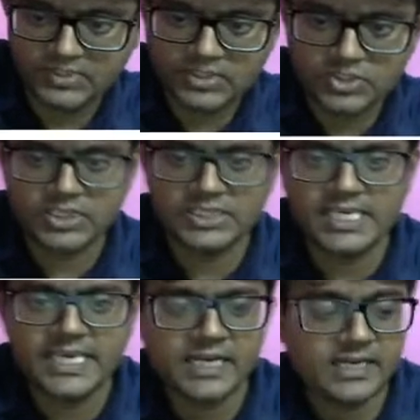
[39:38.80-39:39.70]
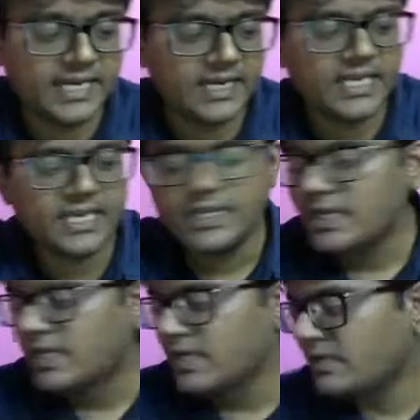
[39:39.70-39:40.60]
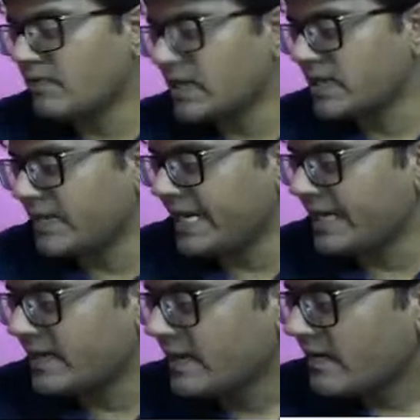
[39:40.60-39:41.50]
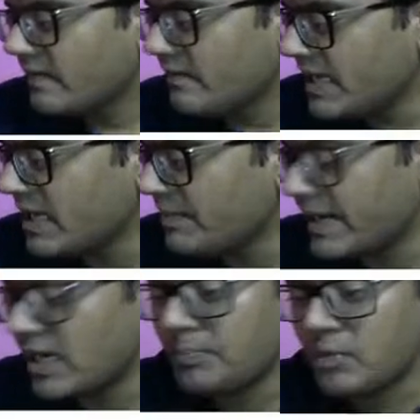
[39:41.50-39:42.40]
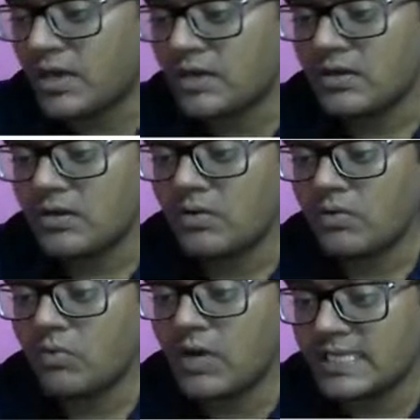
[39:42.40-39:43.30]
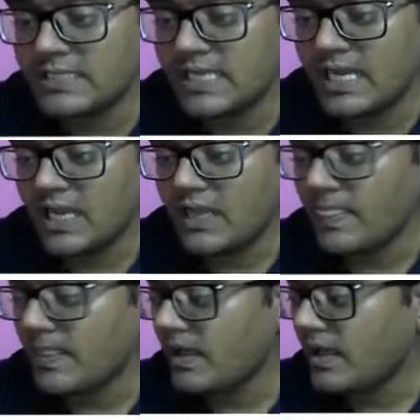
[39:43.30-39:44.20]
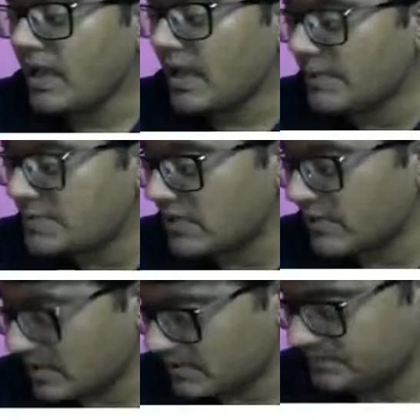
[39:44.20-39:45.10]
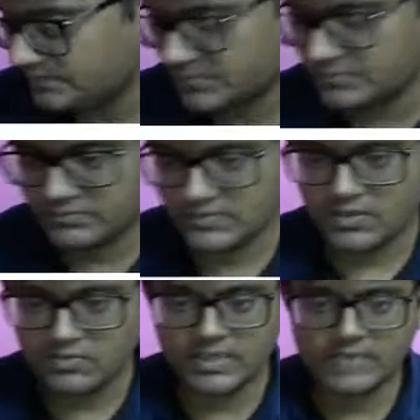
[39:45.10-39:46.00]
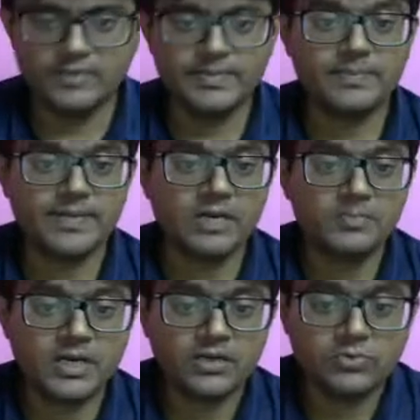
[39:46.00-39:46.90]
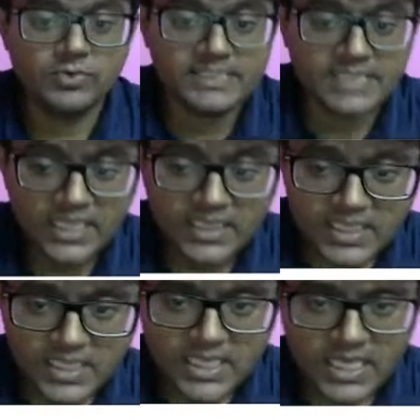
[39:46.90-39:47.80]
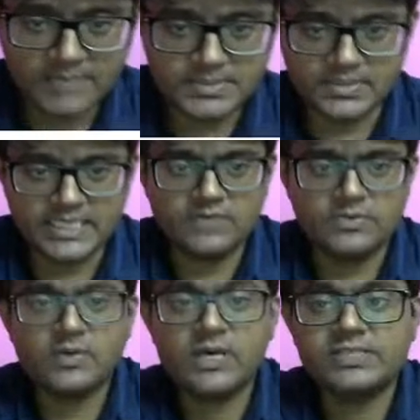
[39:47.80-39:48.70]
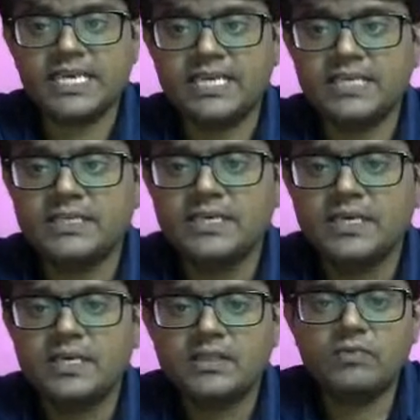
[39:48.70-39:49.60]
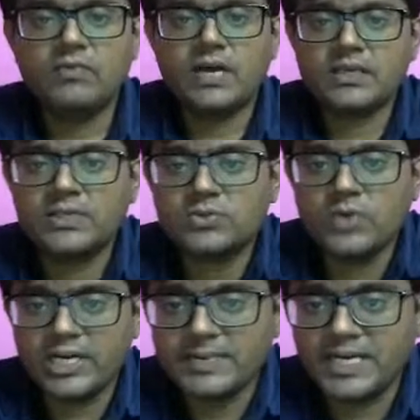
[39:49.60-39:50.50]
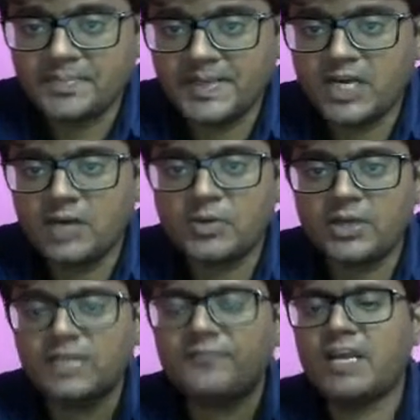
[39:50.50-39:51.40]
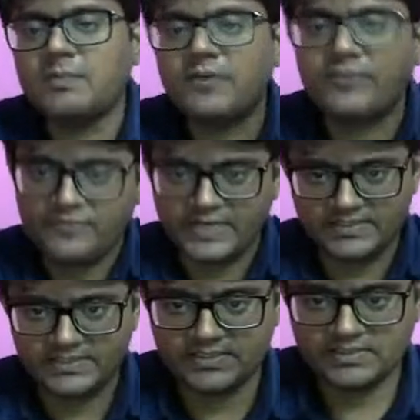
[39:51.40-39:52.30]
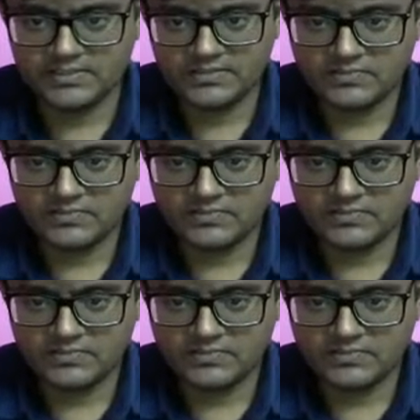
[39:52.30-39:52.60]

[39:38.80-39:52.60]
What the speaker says: So you see here clearly the work, right, will depend upon what is the observer. Work will be depending upon who is the observer. That is what I am saying. The work is going to be depending upon the frame of reference.